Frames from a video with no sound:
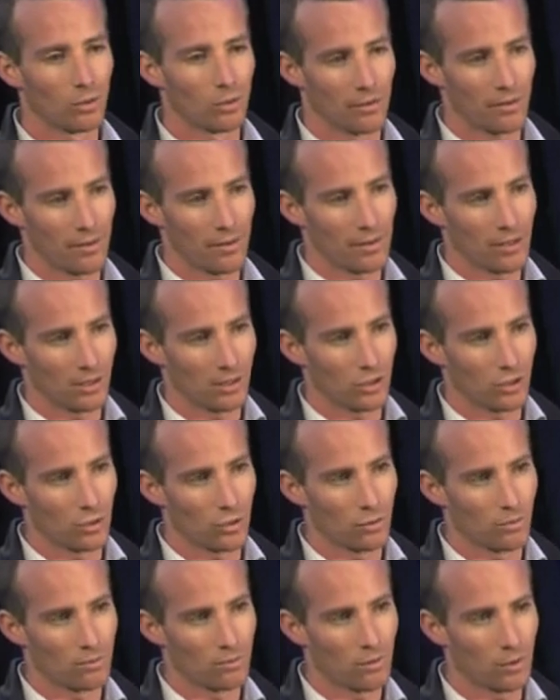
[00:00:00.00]
all the things
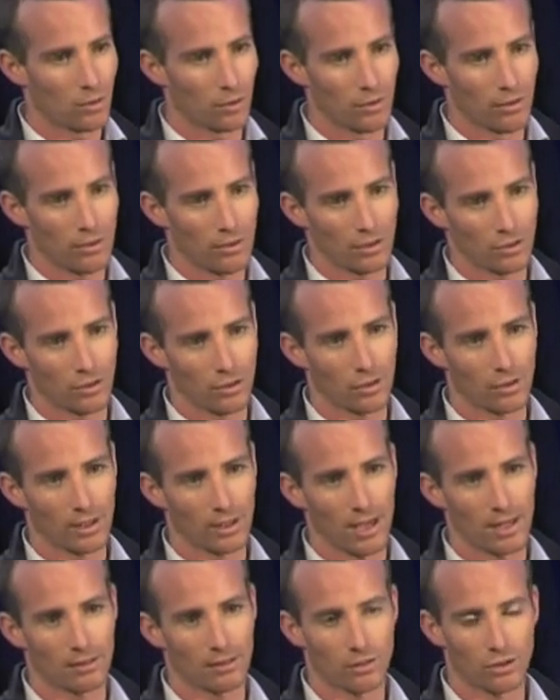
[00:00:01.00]
you
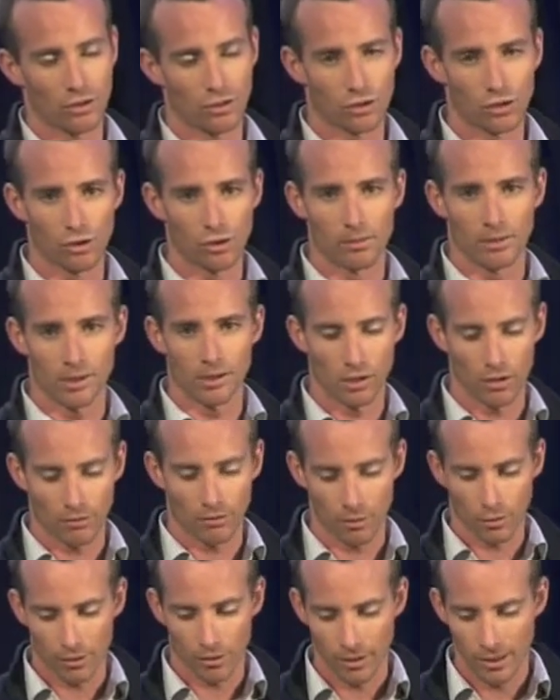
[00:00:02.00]
look at, YouTube and so
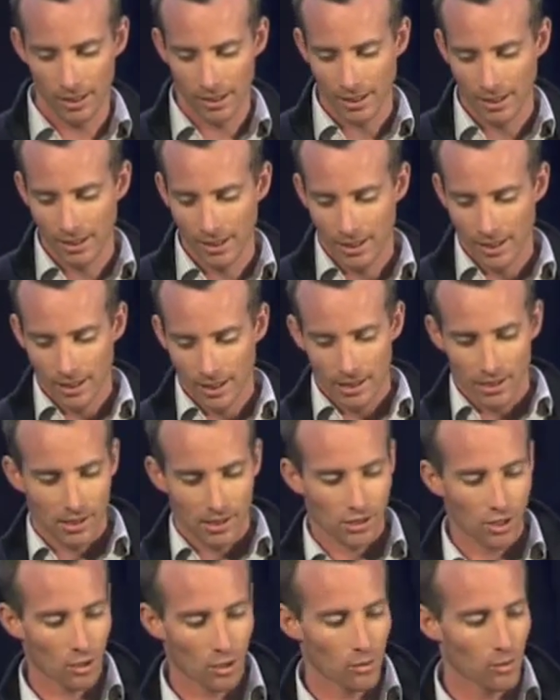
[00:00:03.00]
forth.
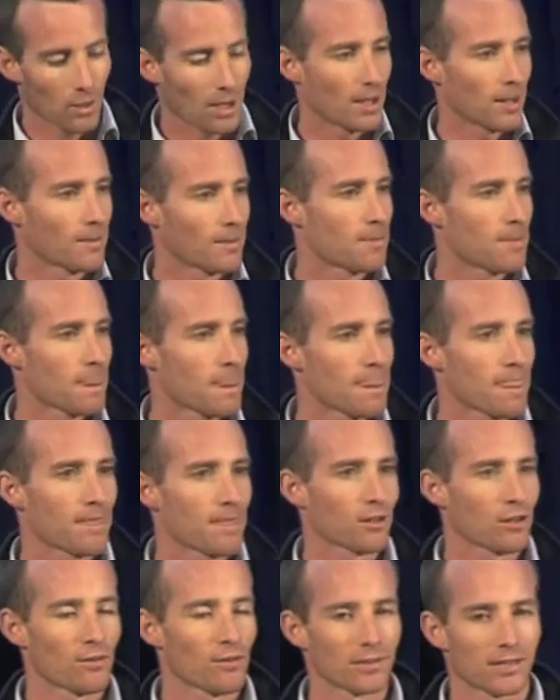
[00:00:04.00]
So
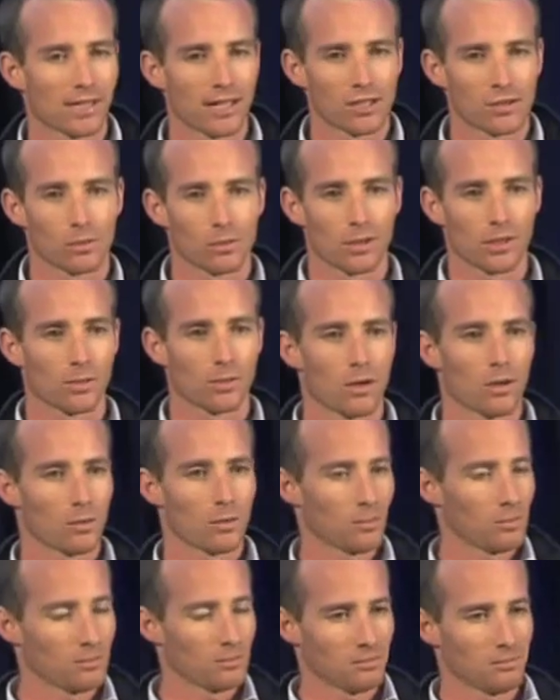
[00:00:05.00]
the conversation was,
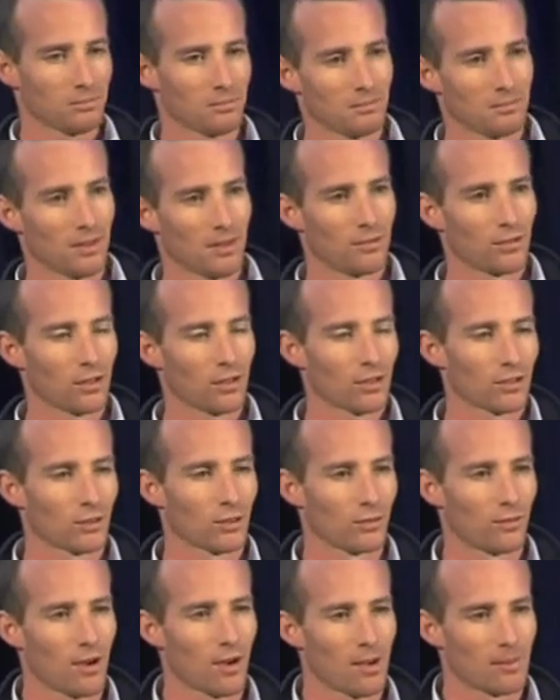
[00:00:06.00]
well, if you're going to
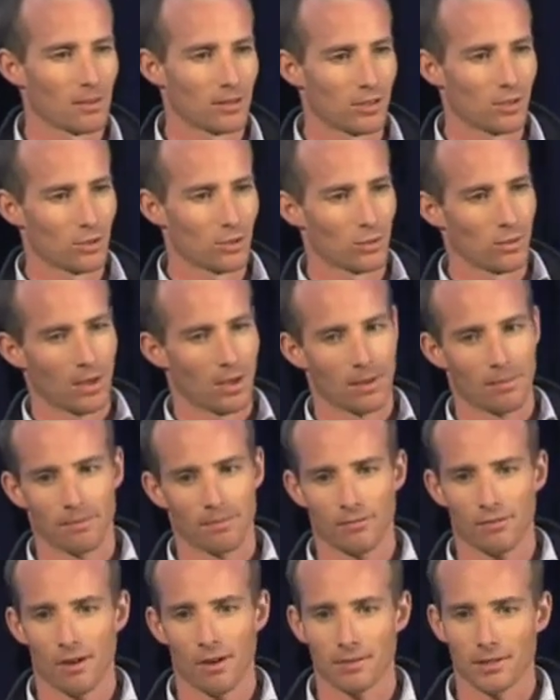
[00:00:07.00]
do fibre to
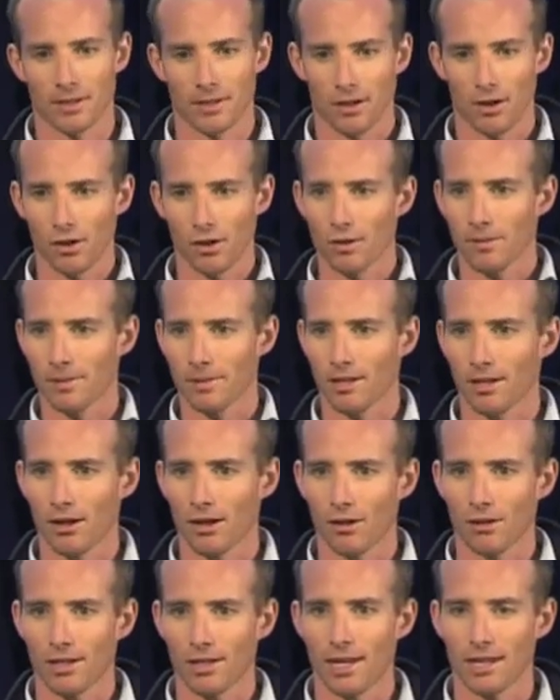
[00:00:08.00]
the home, that
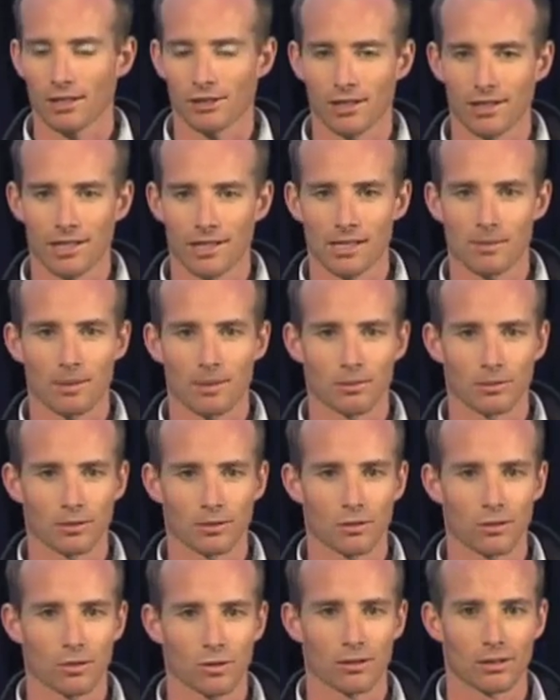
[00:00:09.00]
only actually gets people
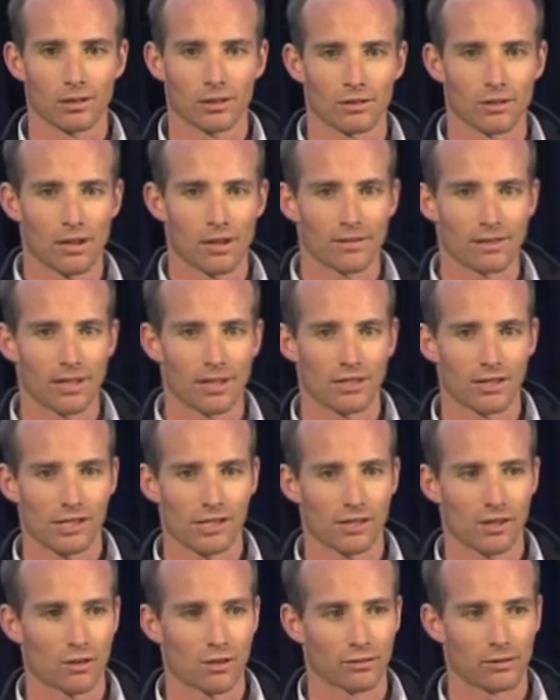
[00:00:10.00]
to Auckland. You haven't actually
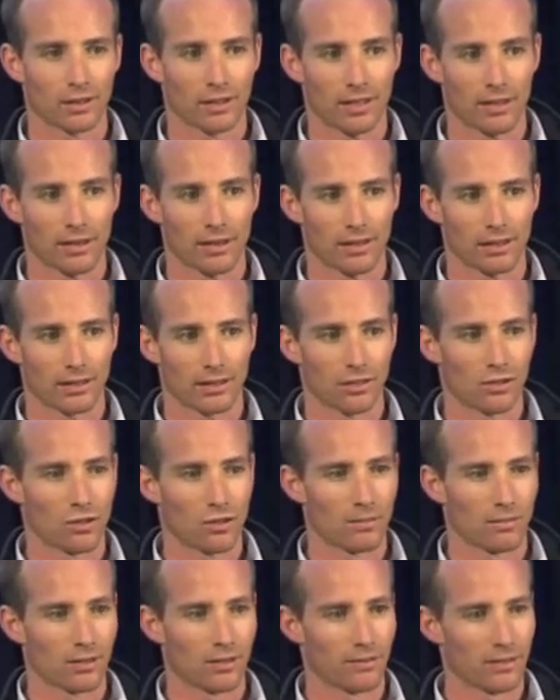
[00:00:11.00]
solved anything in
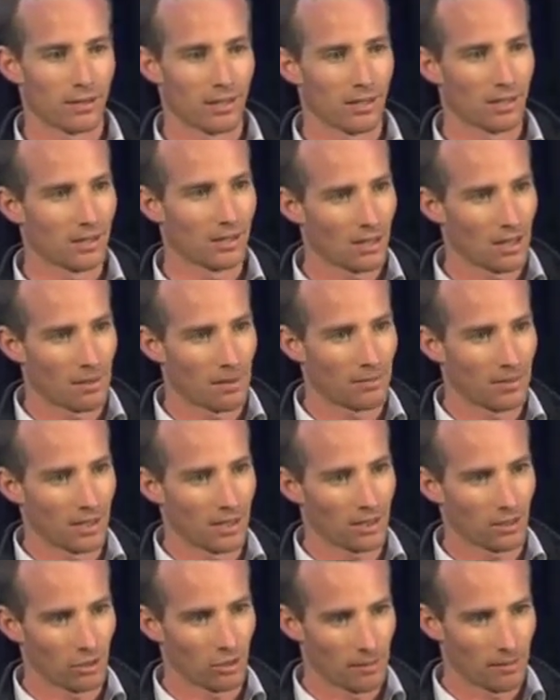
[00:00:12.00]
terms of the
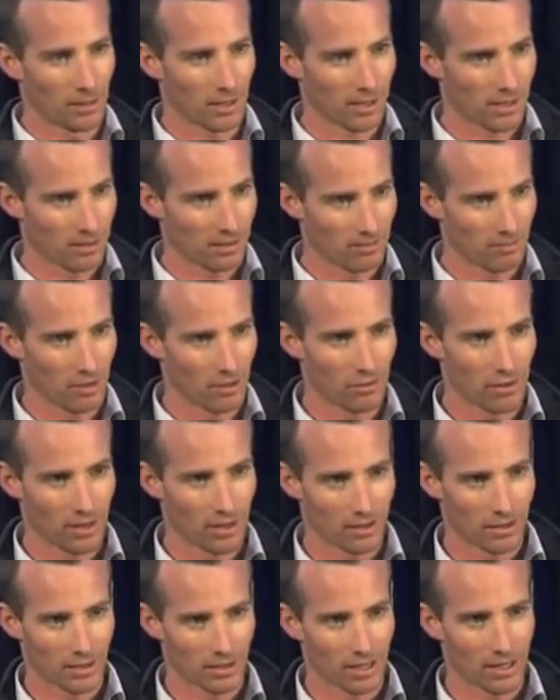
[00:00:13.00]
economics
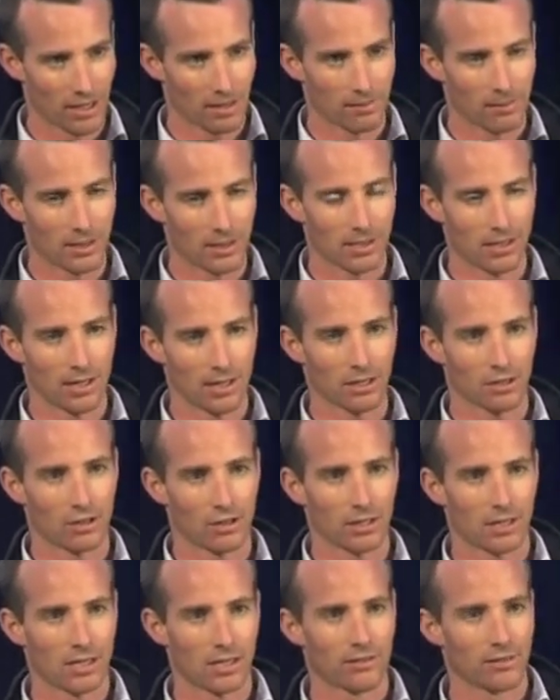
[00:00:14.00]
around internet
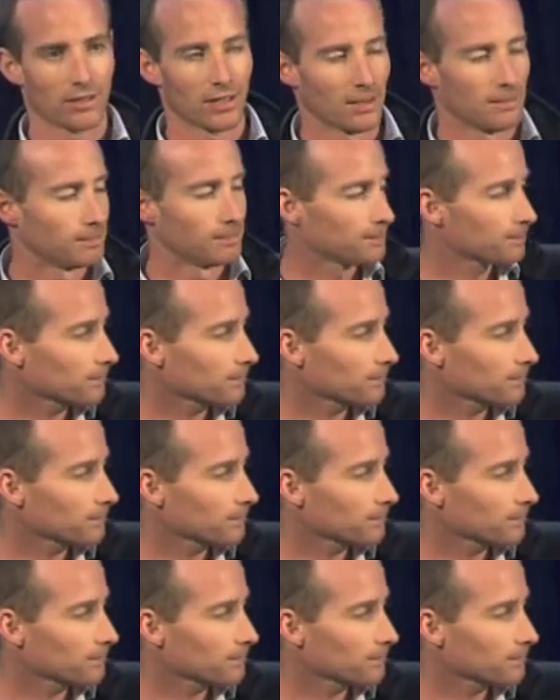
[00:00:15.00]
connectivity.